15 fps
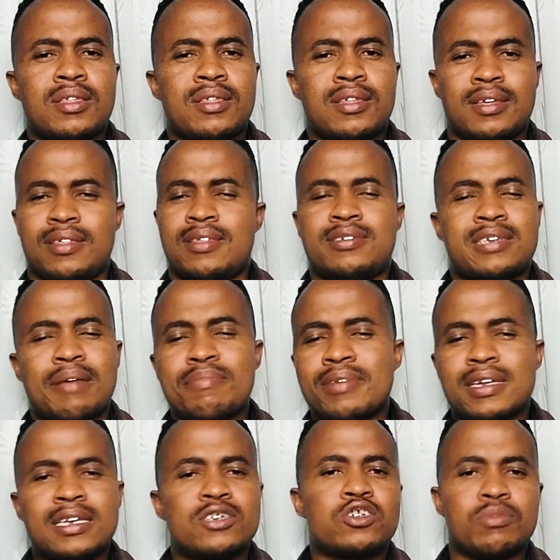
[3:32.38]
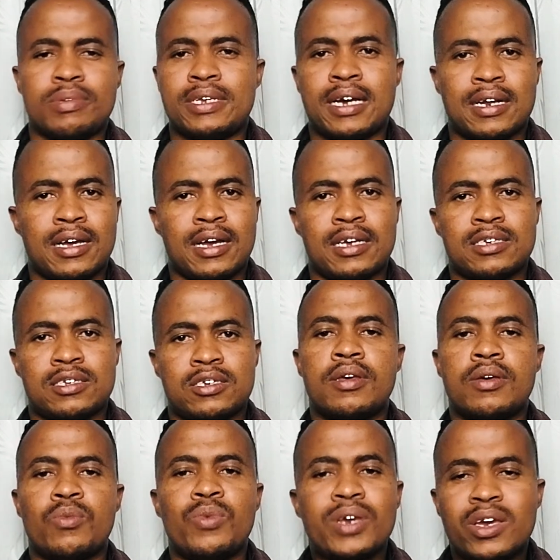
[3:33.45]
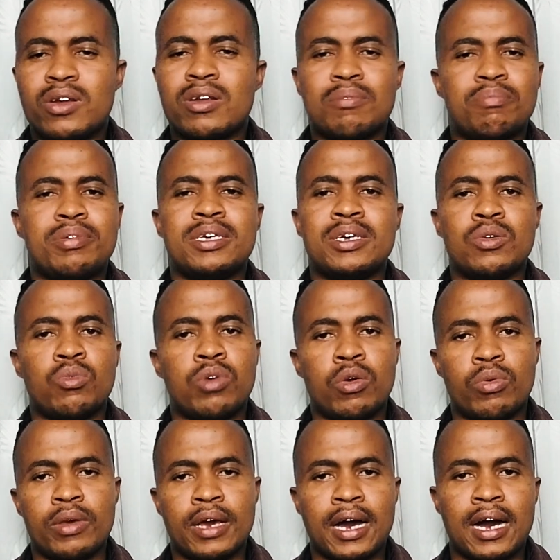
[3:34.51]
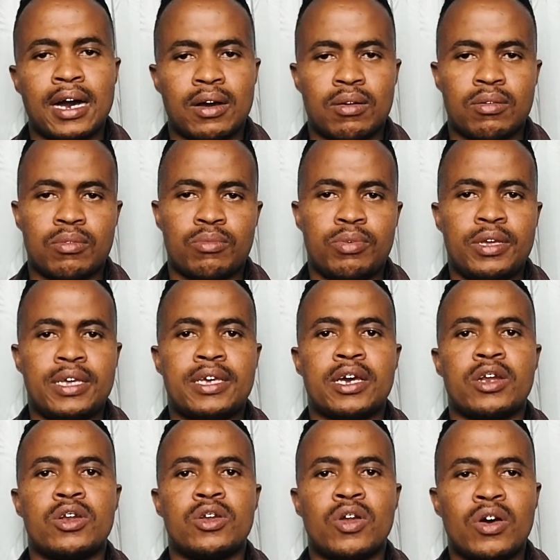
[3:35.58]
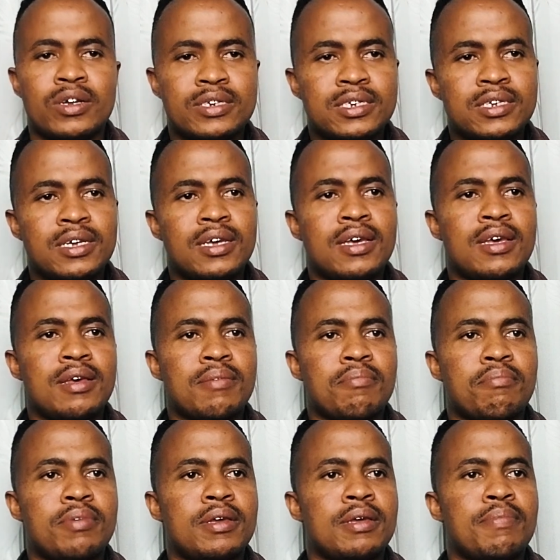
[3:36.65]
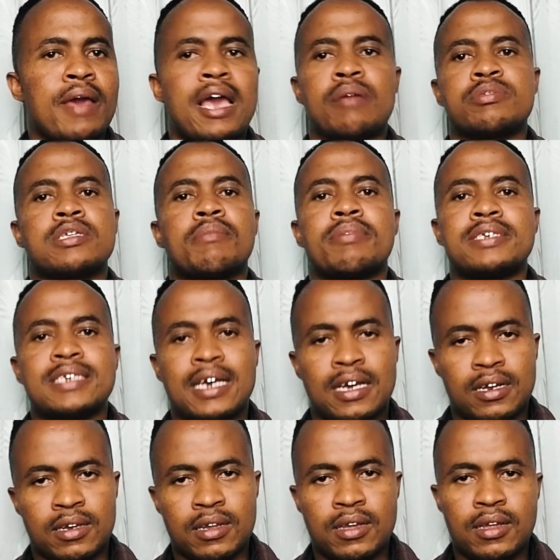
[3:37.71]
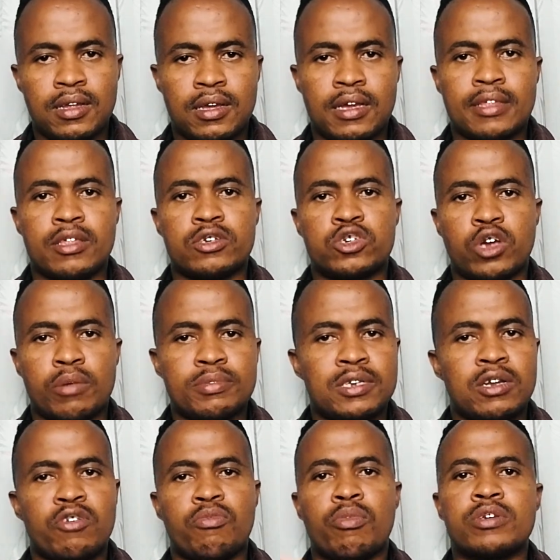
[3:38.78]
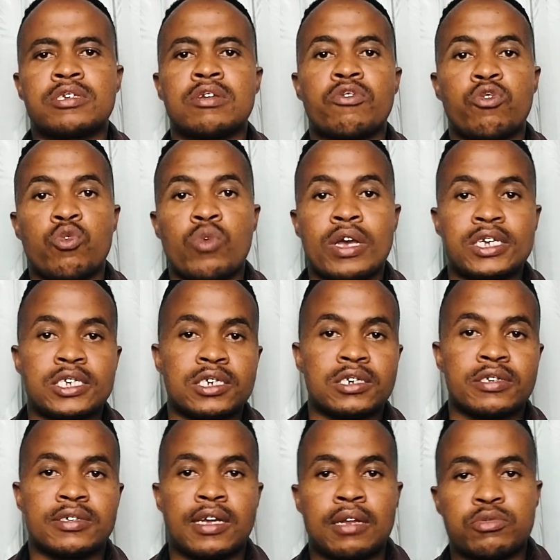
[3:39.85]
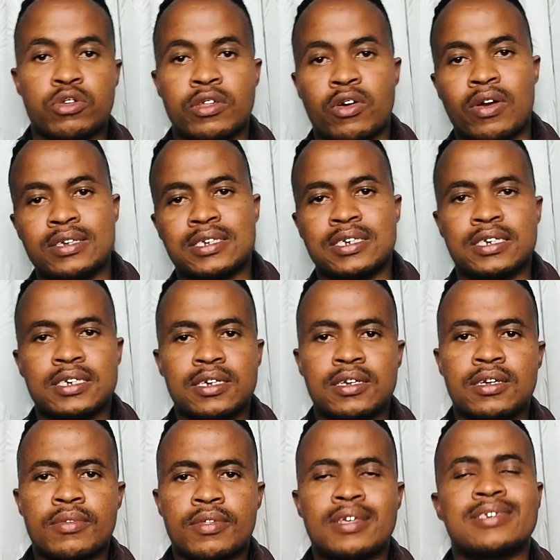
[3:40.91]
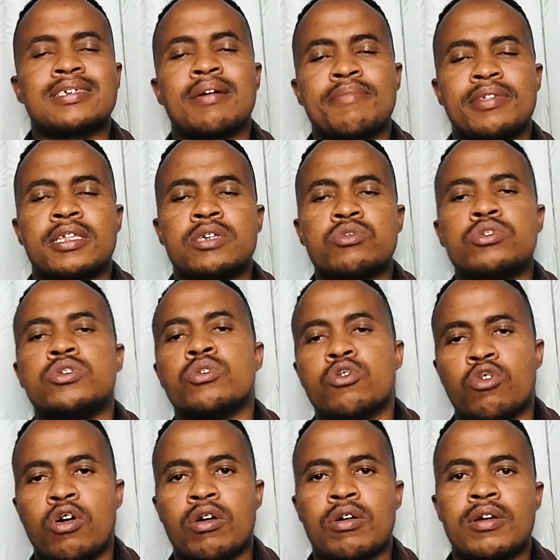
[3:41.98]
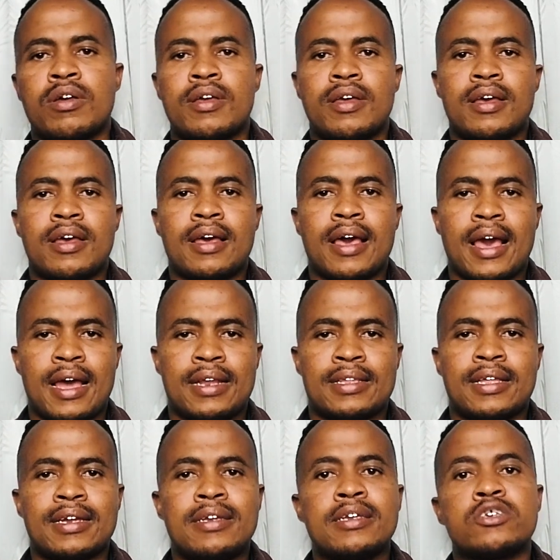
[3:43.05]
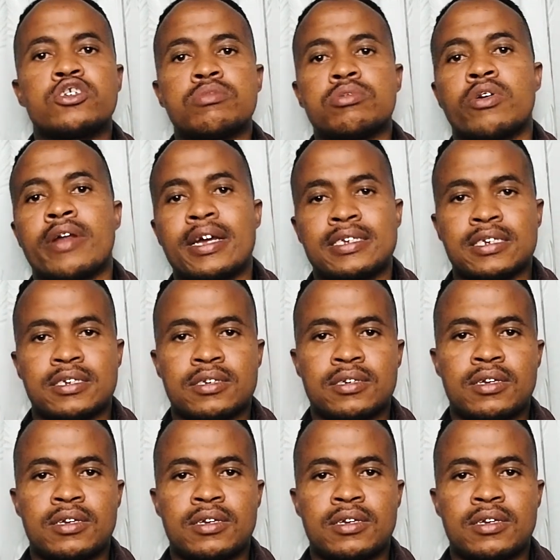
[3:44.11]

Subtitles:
that something needs to be done, guys. We cannot be where we are. We cannot be perhaps number 10 in the top 10 of most influential startups on the continent. There's something that we're doing wrong and that needs to be corrected.